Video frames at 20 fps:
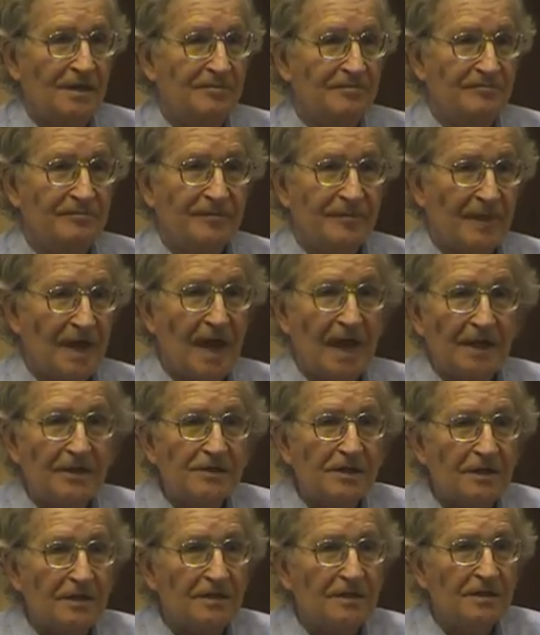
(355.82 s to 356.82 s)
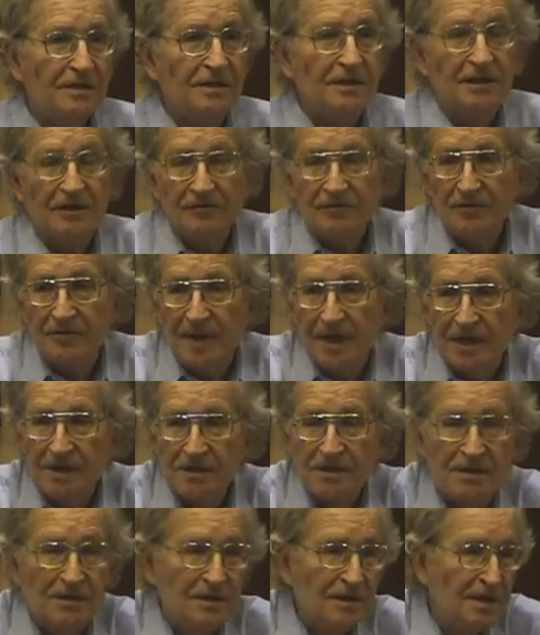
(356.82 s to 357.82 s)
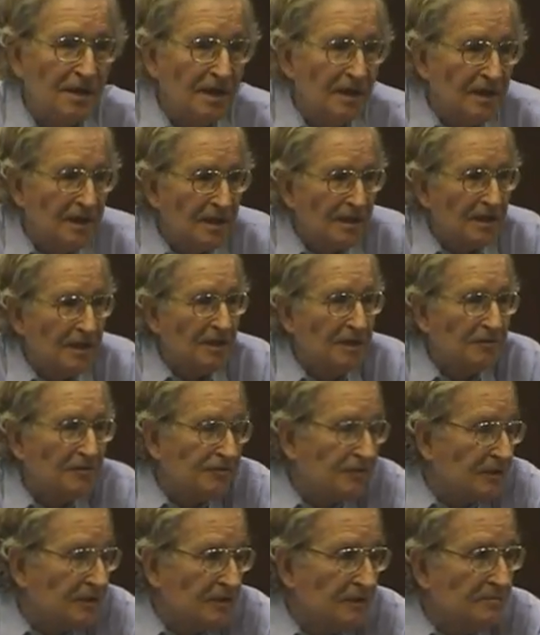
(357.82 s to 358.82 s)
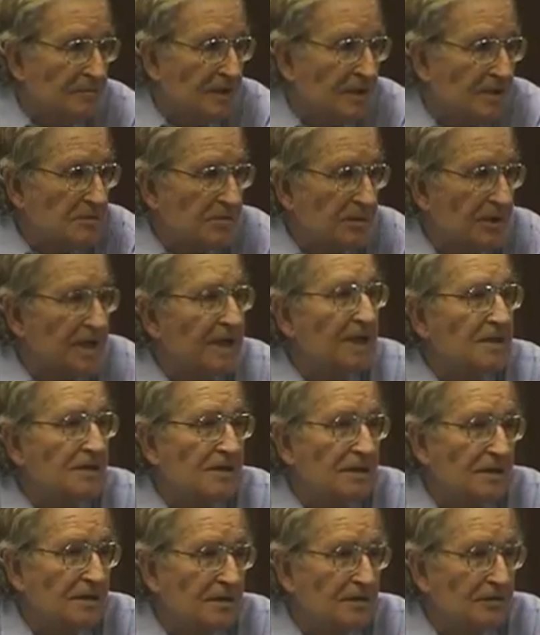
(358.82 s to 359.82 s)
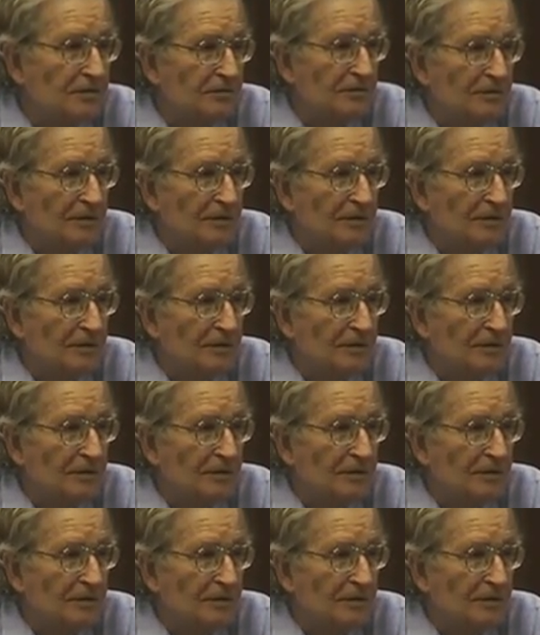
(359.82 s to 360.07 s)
access to information, for whom it's pretty easy to